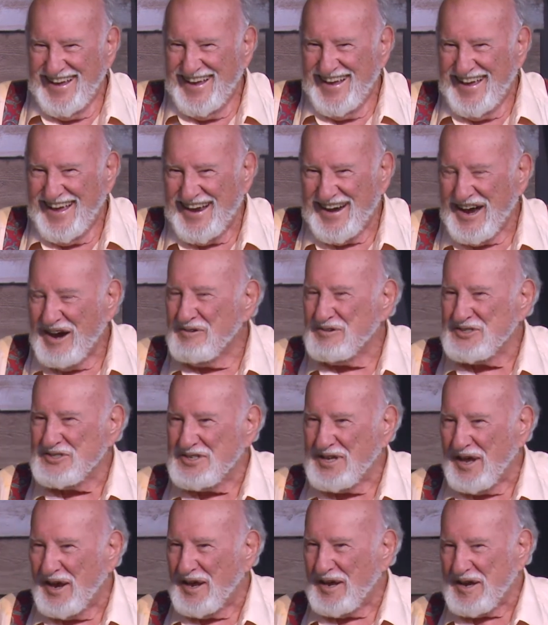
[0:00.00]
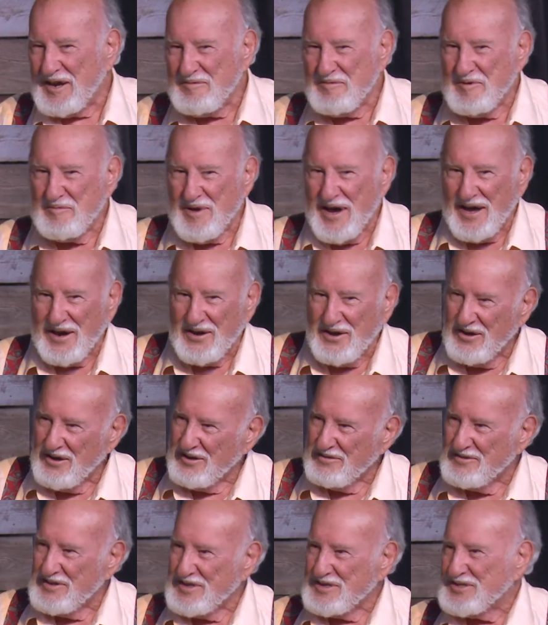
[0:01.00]
And I was telling him about all
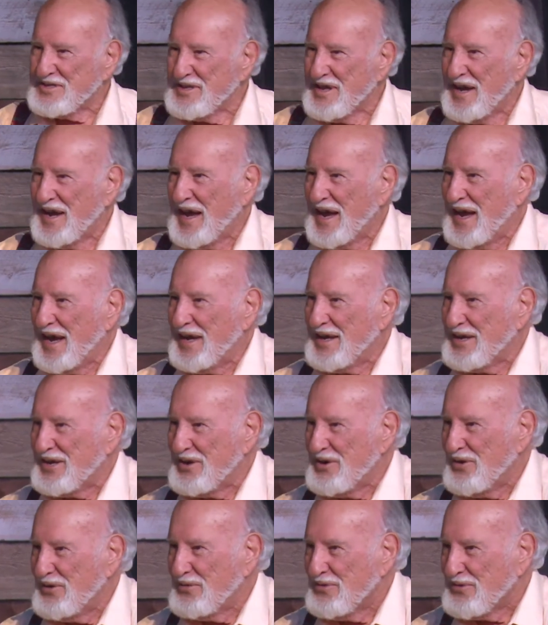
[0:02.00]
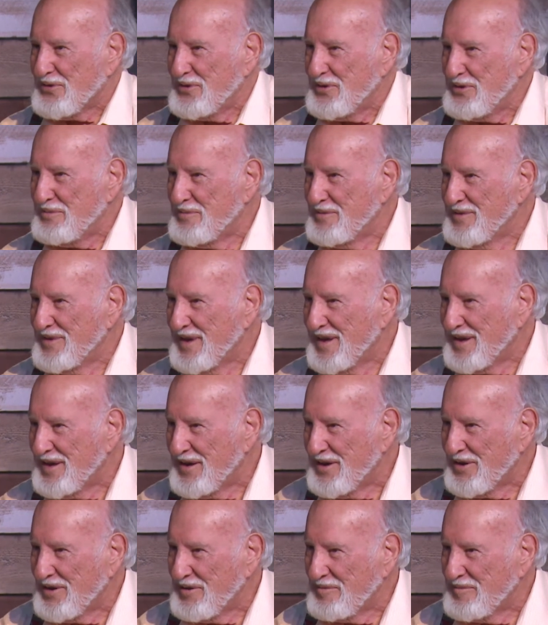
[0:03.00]
of this that I had to go through, you
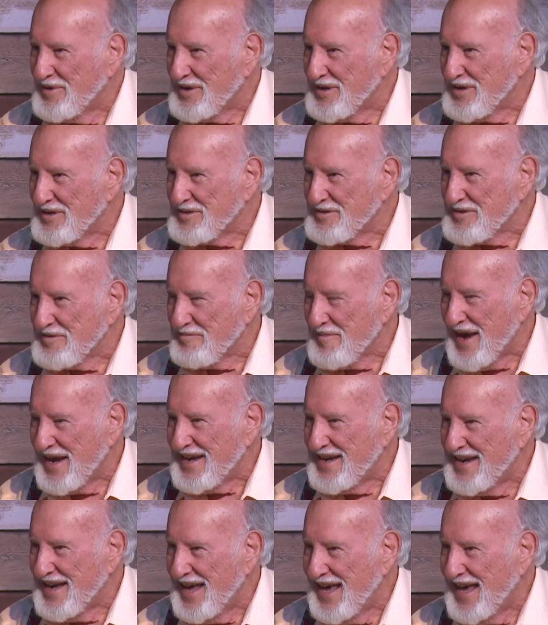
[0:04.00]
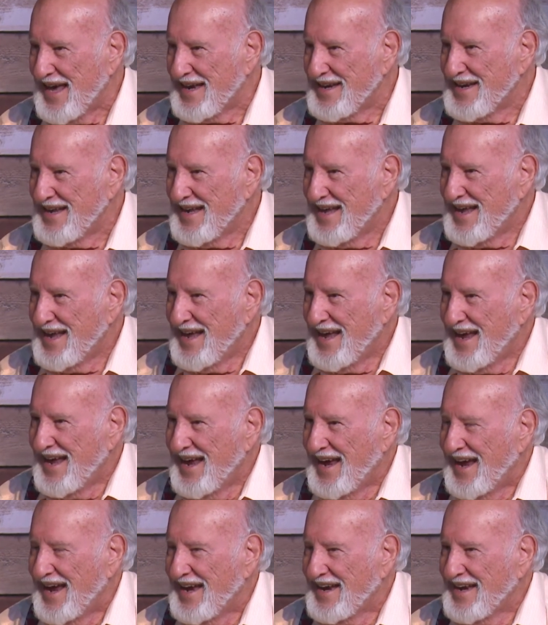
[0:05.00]
know, because of my dad.
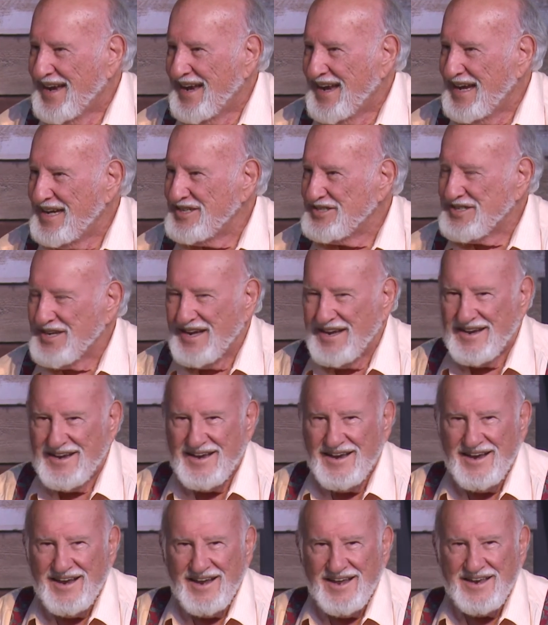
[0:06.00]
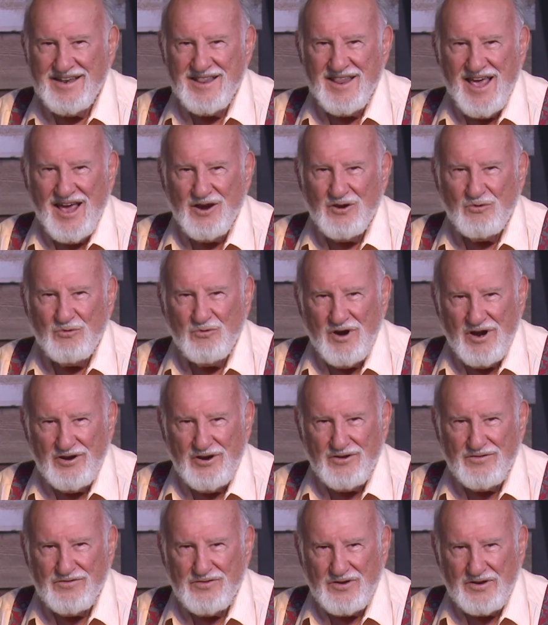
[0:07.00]
And he said, isn't that
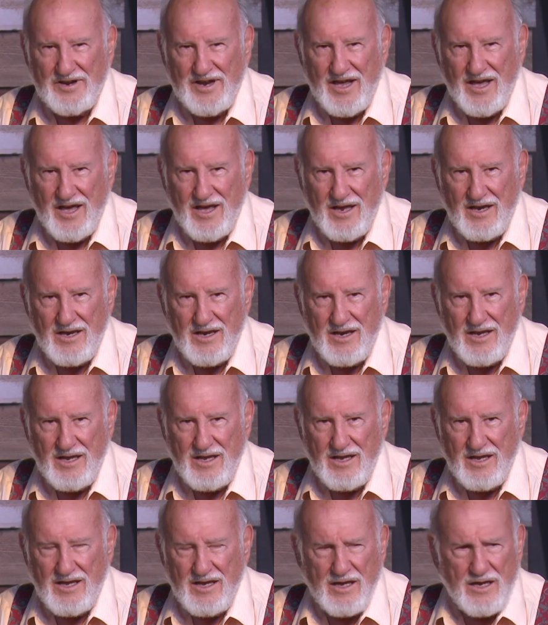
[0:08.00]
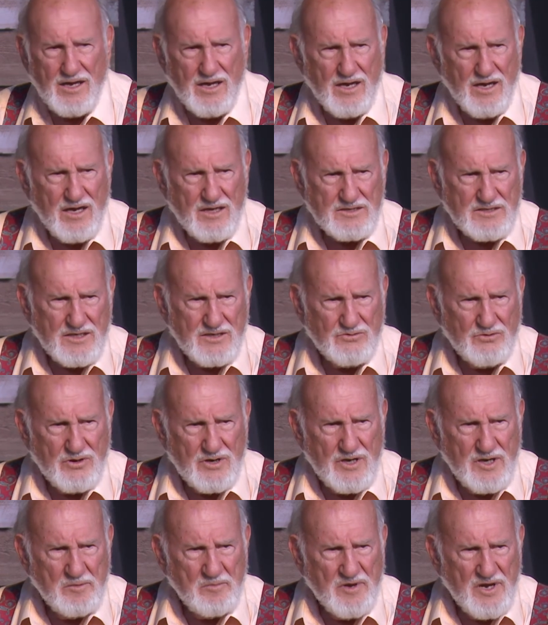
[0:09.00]
wonderful, Dad? I said, what
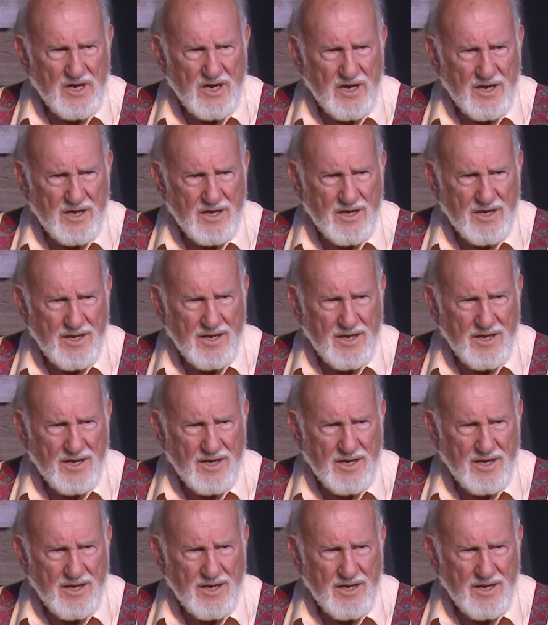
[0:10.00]
do you mean?